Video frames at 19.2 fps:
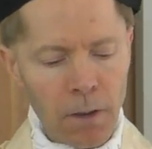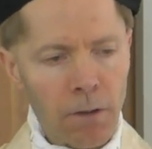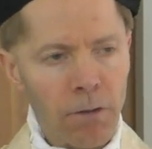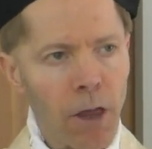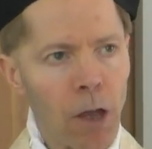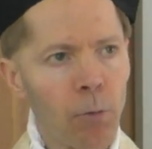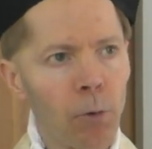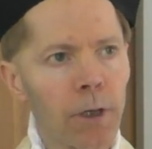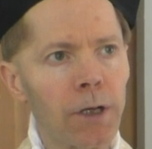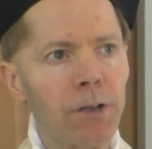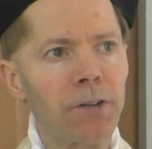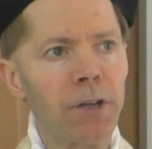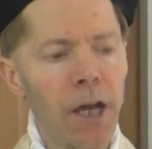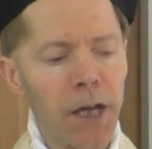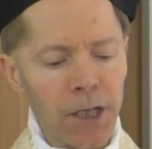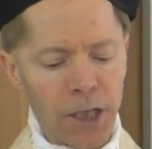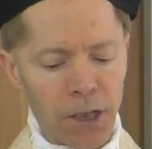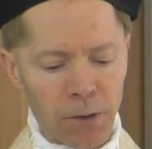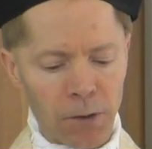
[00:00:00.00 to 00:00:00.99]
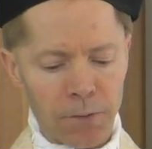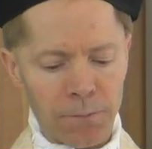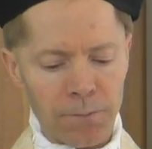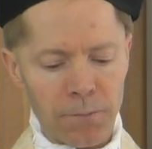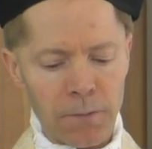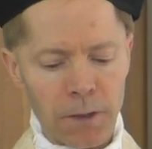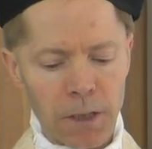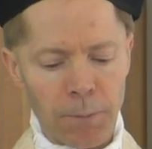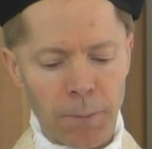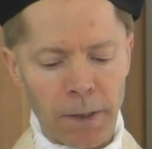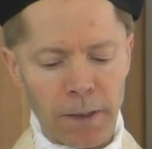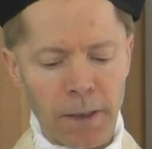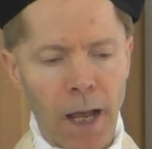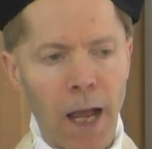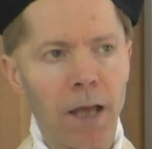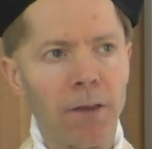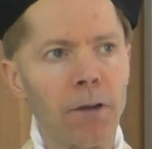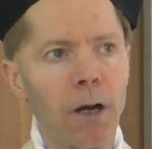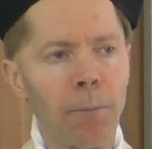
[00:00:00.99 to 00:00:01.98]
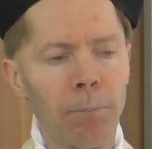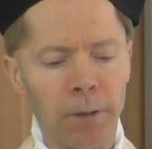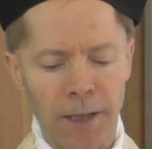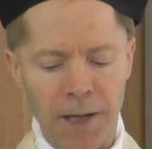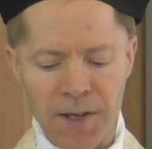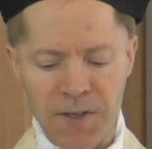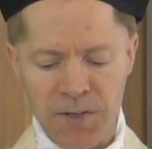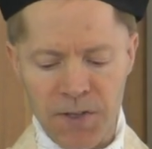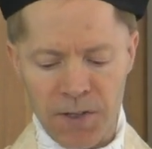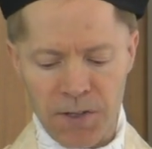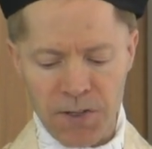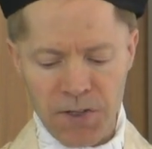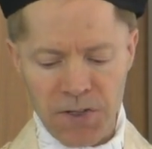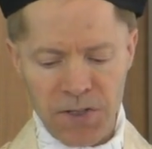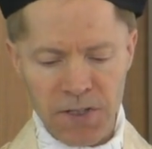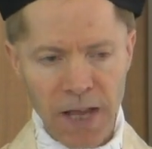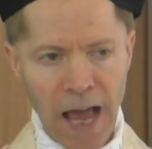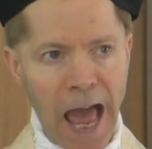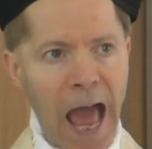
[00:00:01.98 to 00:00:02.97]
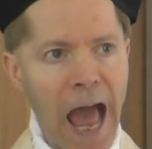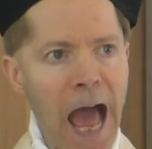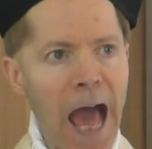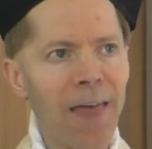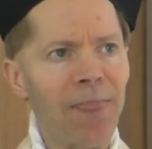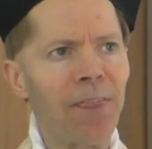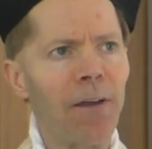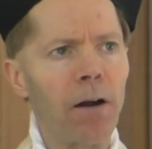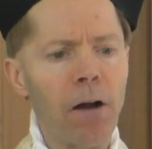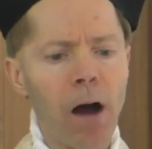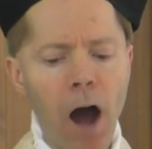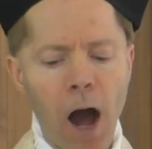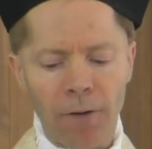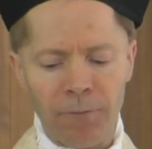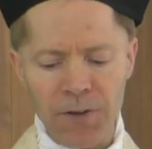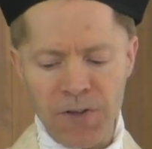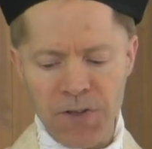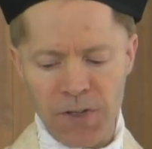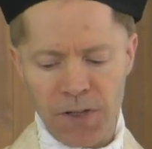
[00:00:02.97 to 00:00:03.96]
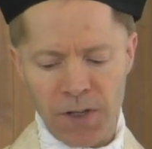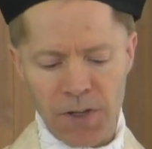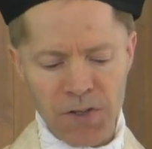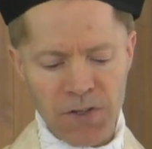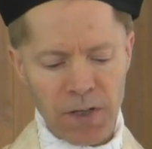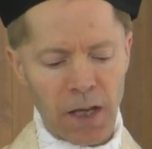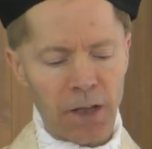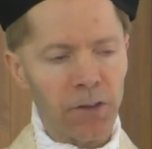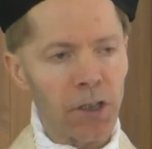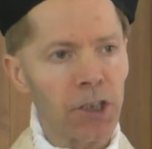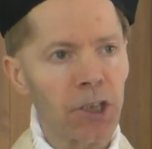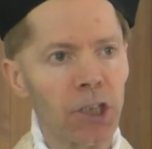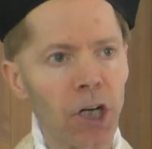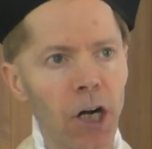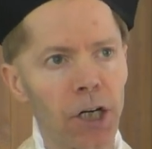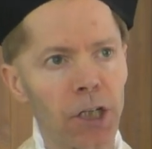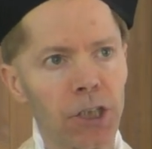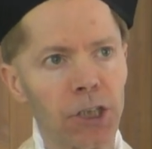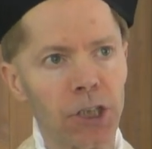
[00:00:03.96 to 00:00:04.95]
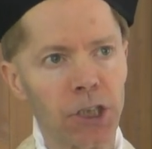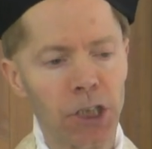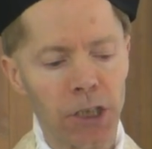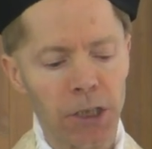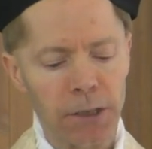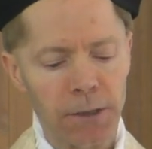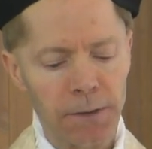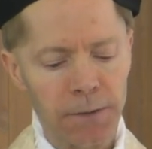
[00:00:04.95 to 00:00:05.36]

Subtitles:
they would continue to maintain their places and their offices in the church.